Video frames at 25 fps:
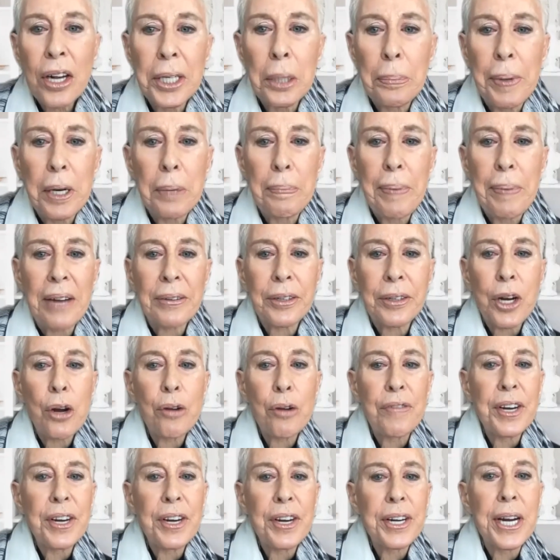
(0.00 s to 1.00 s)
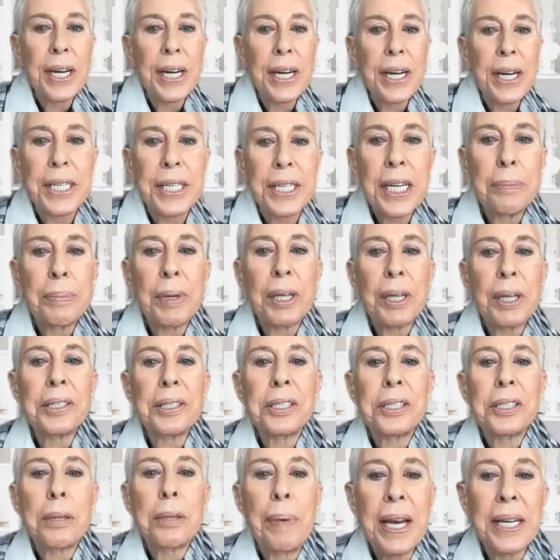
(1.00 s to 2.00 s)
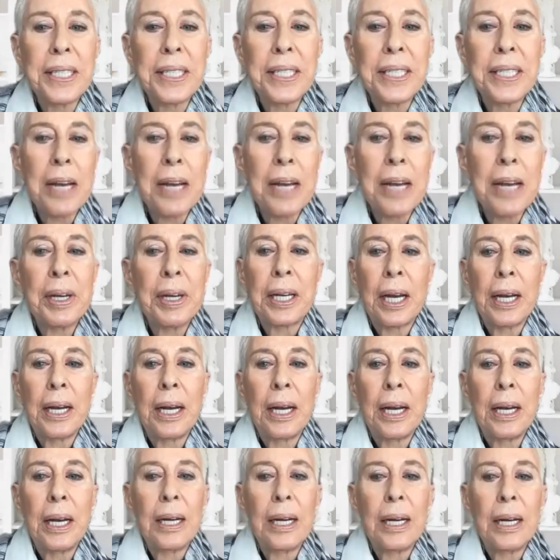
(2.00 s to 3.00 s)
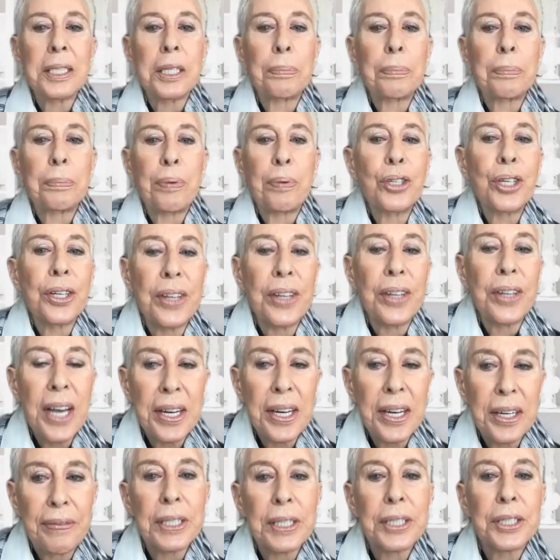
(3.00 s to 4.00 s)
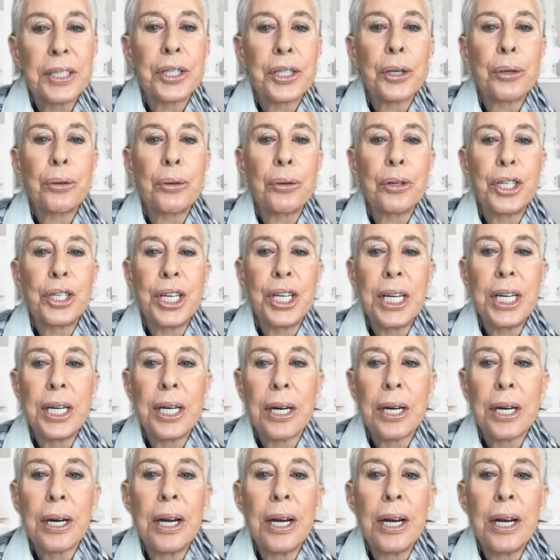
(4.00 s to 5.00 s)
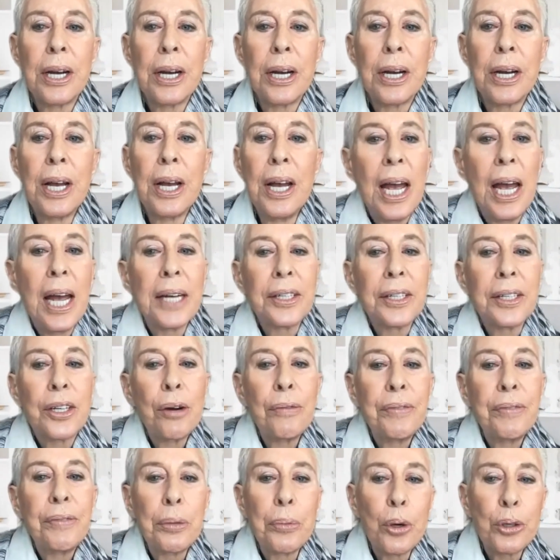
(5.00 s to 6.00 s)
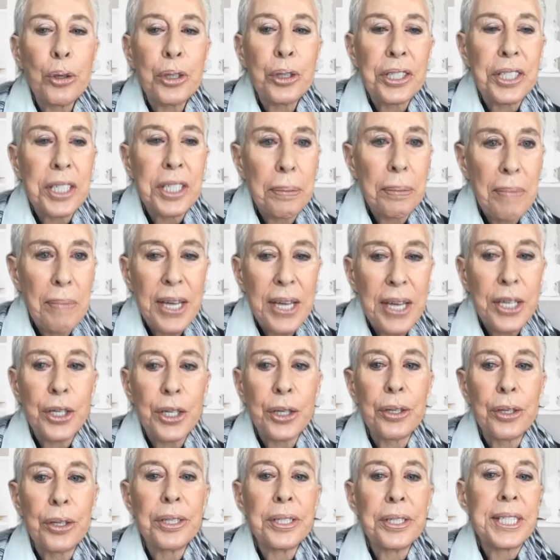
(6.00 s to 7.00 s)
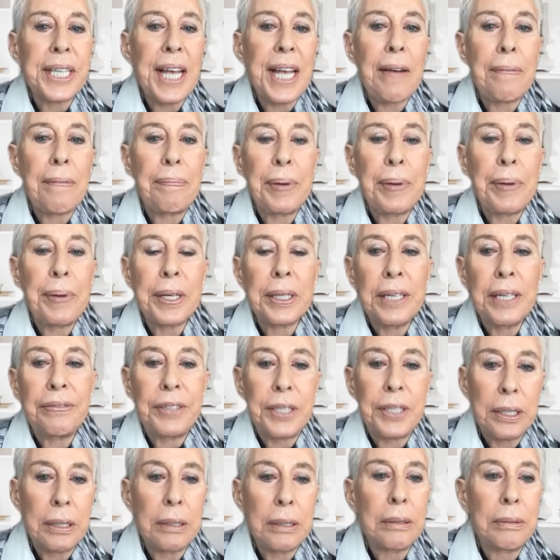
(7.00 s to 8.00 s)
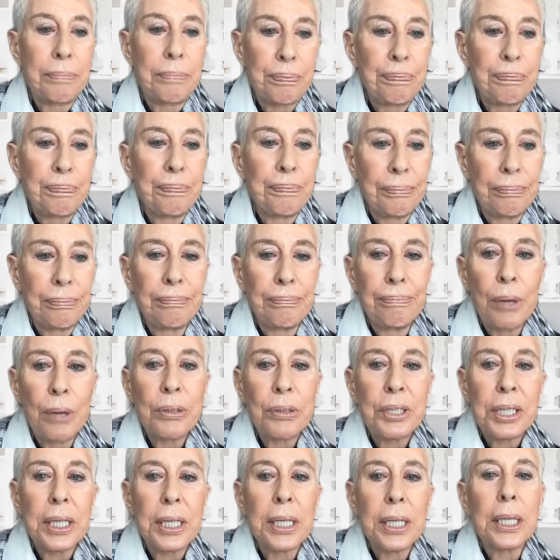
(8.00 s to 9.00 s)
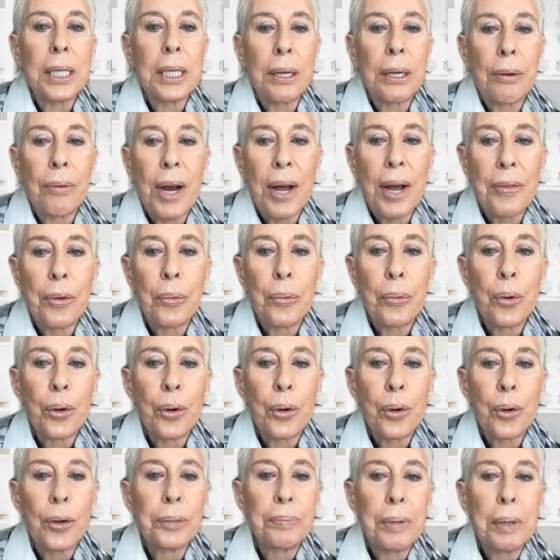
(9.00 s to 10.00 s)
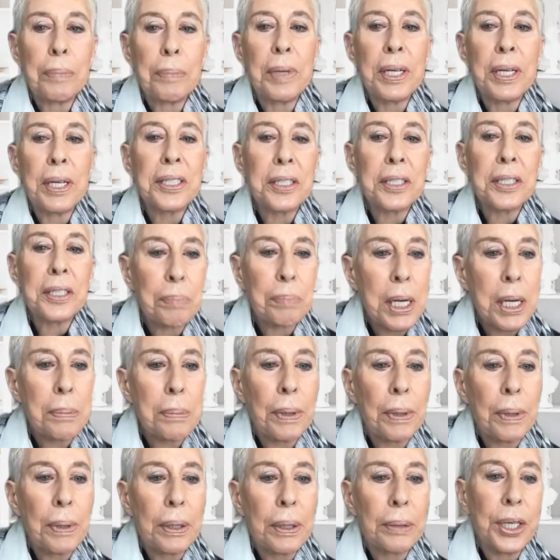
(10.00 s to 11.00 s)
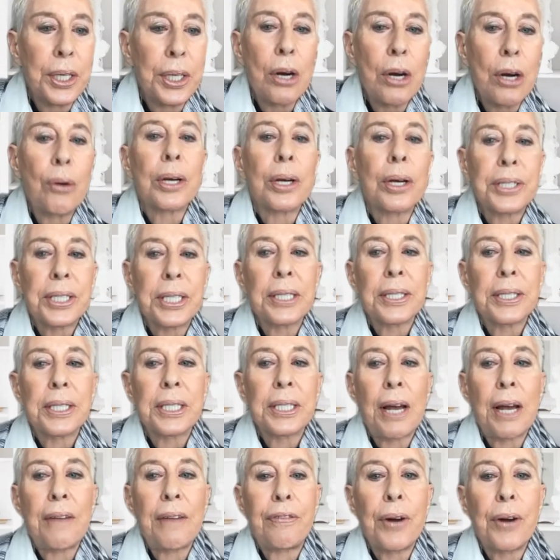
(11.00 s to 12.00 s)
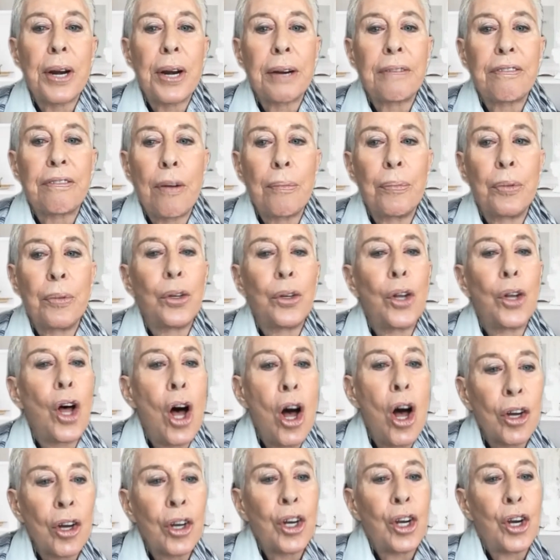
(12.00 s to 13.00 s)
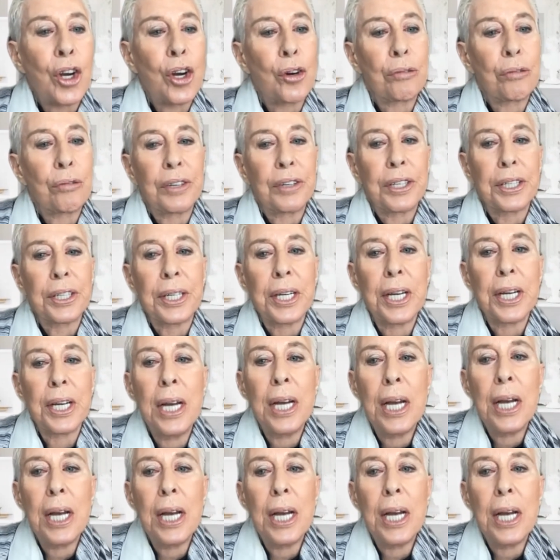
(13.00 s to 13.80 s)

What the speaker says: a little bit about COVID-19, because the pandemic is approaching the end of its third year, and COVID emergency measures have been lifted mostly around the world, but millions of people we know are still suffering from long COVID.